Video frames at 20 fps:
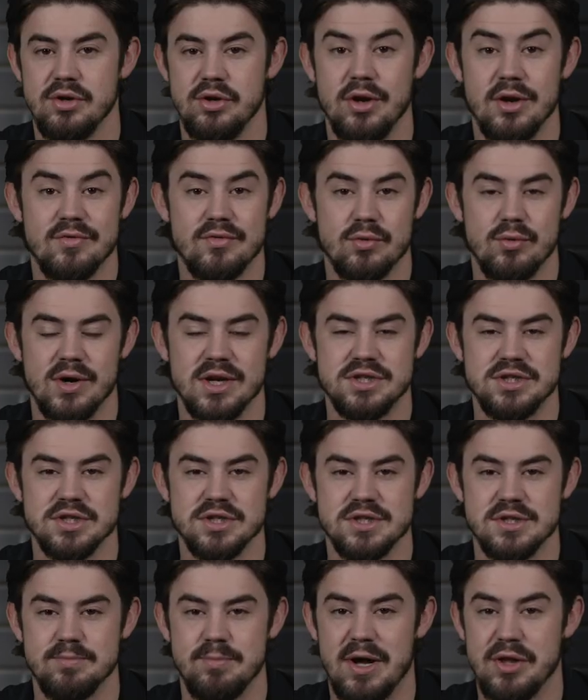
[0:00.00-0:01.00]
Do you have
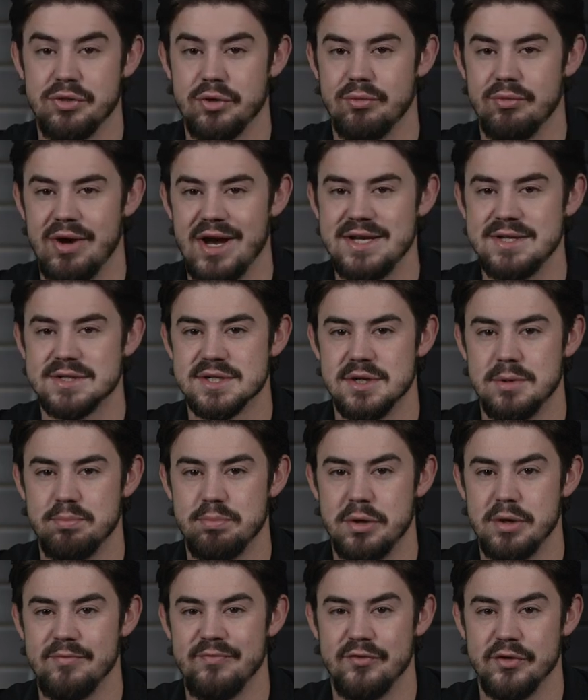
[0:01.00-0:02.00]
questions about the right sump
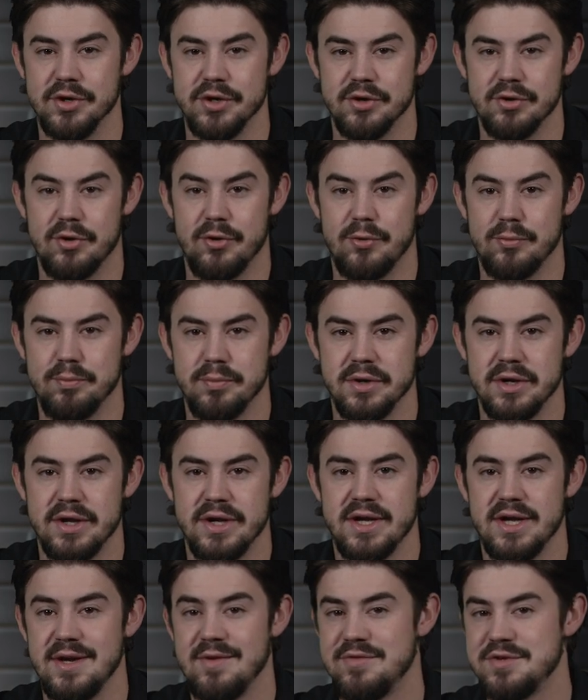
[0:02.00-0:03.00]
pump for your home?
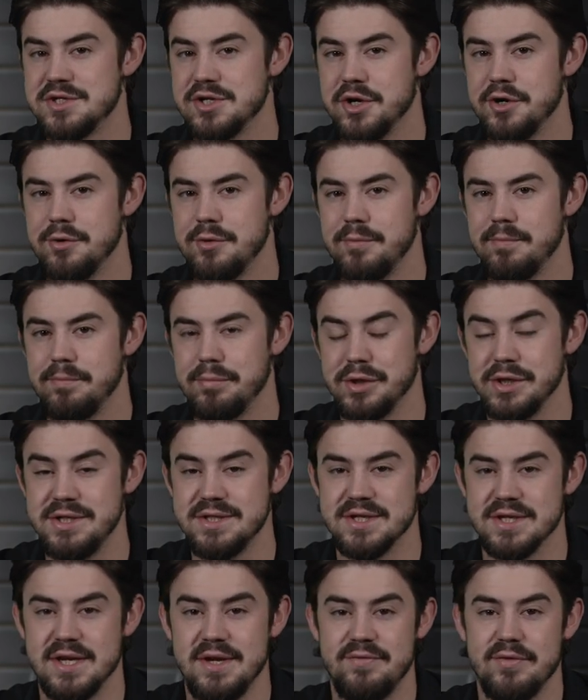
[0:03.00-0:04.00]
If so,
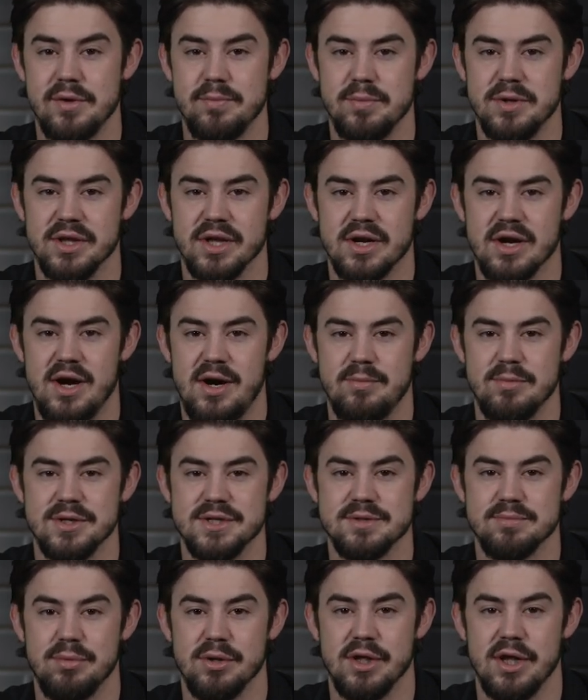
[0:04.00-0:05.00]
please leave them in the
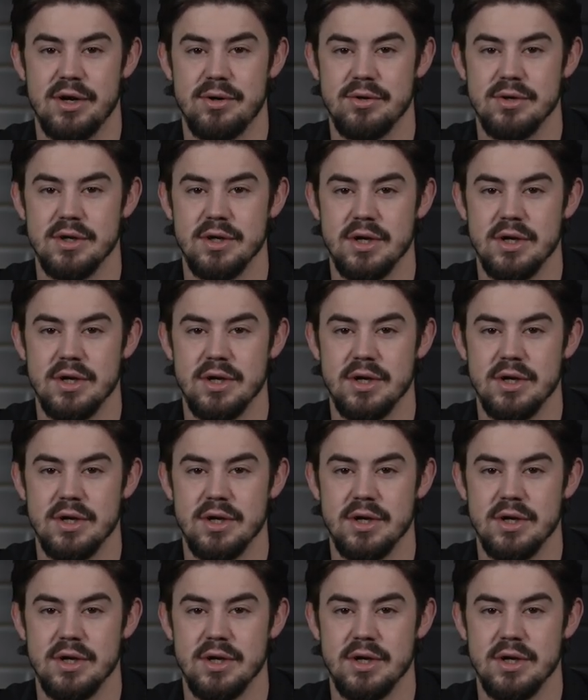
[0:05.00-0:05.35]
comments below.